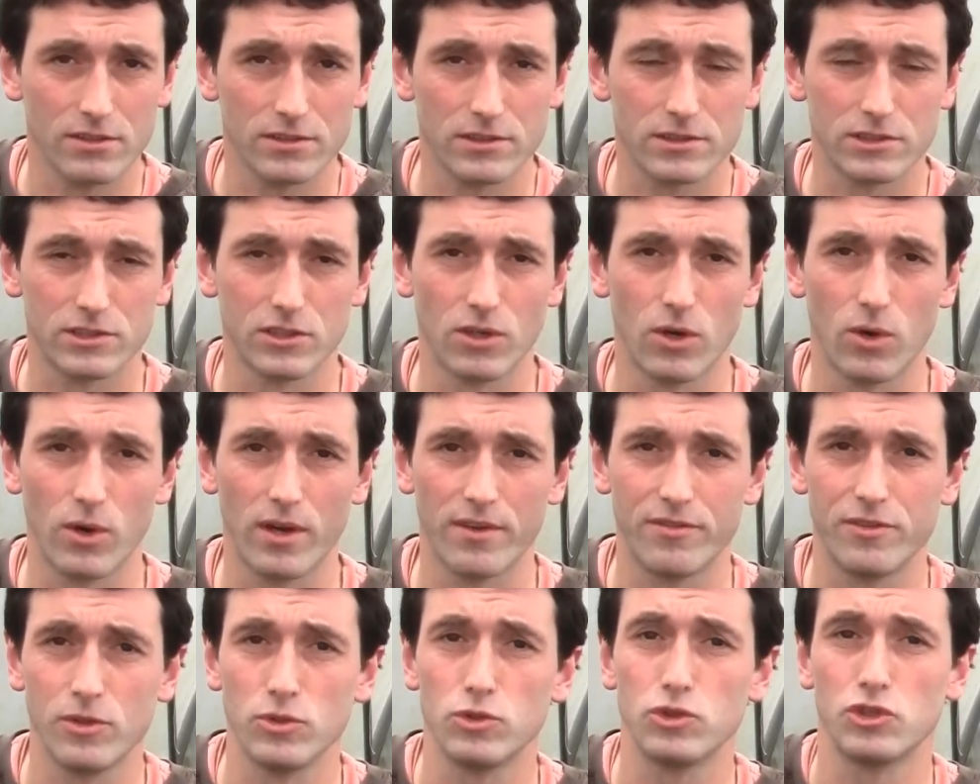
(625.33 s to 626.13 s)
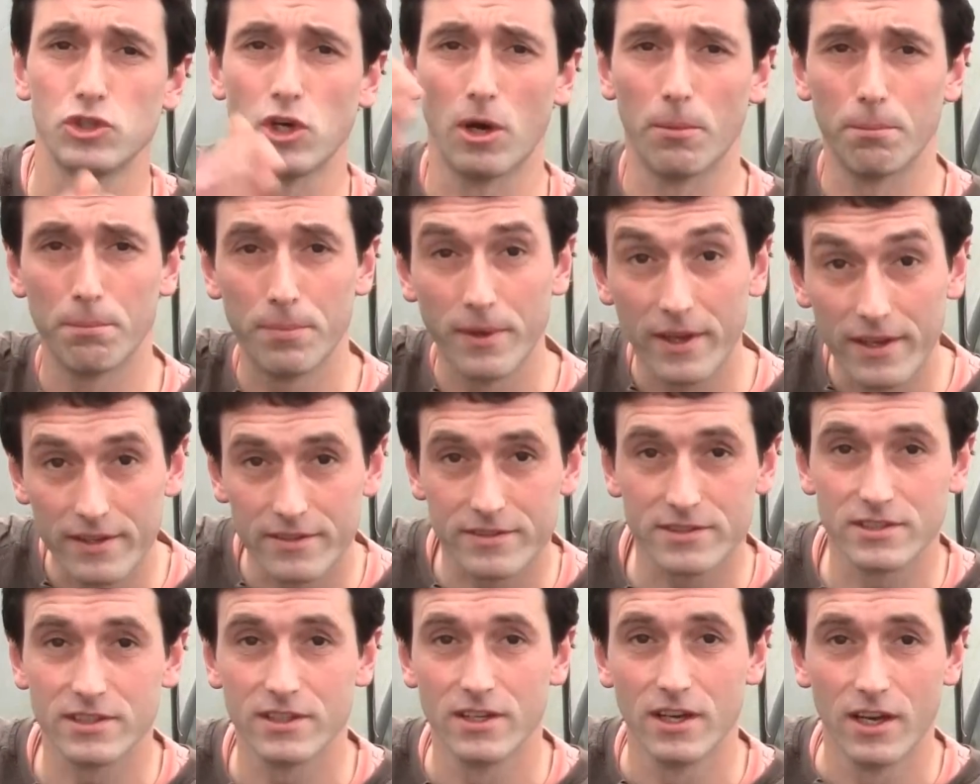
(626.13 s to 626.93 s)
So if you jump
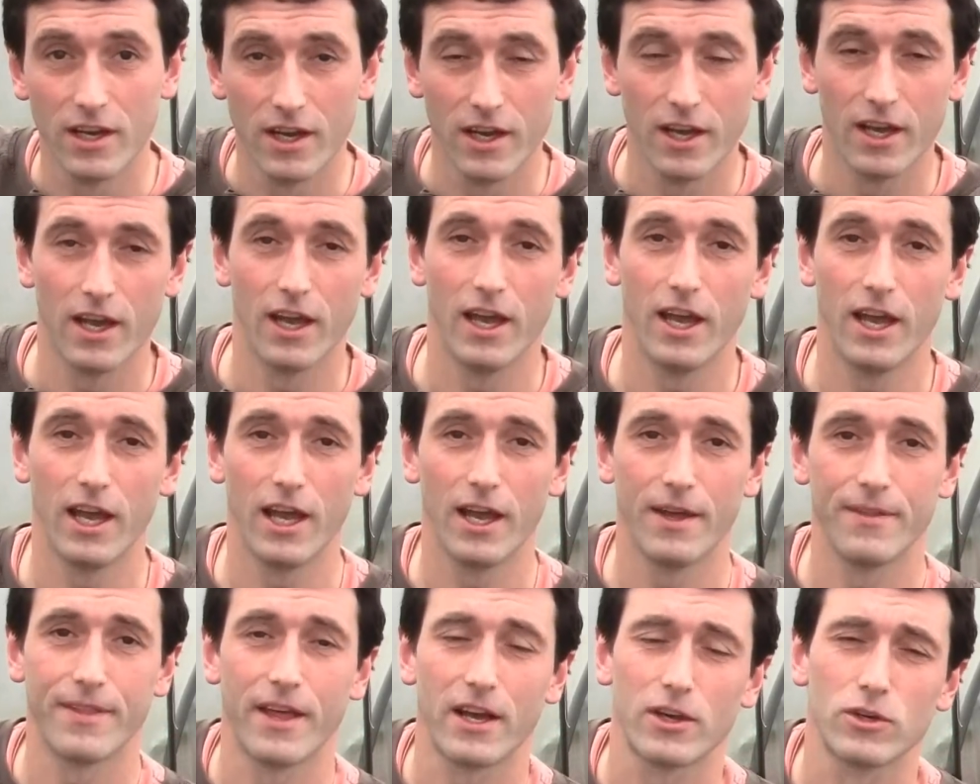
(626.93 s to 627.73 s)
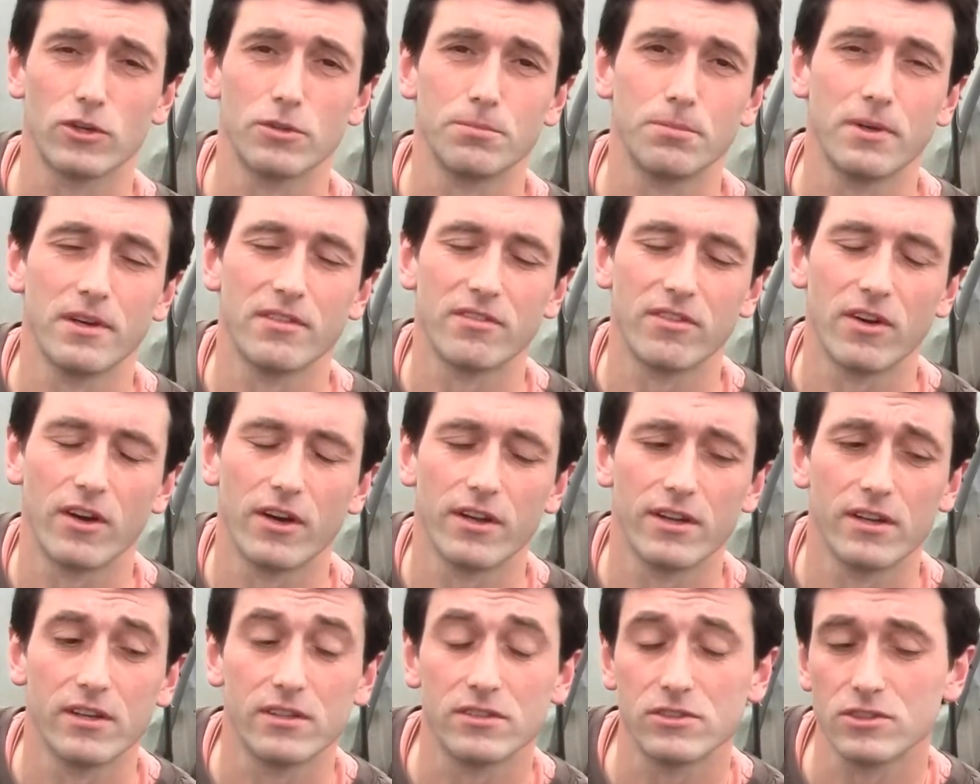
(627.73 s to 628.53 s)
it, that could be
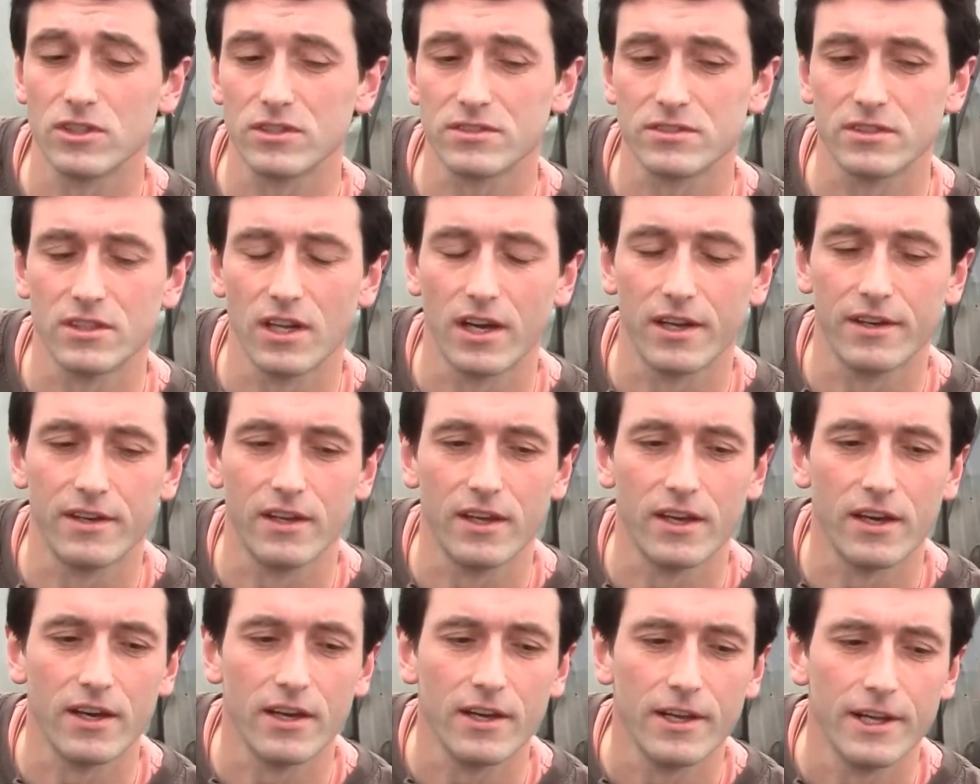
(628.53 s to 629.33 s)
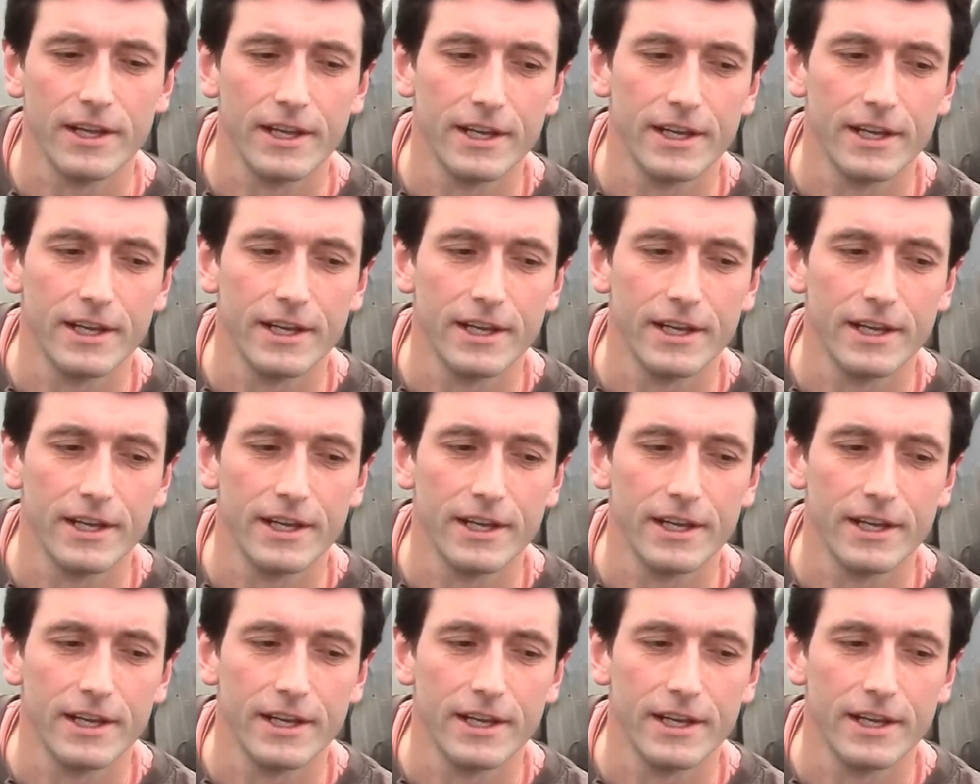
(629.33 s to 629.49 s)
avoided. Just an idea.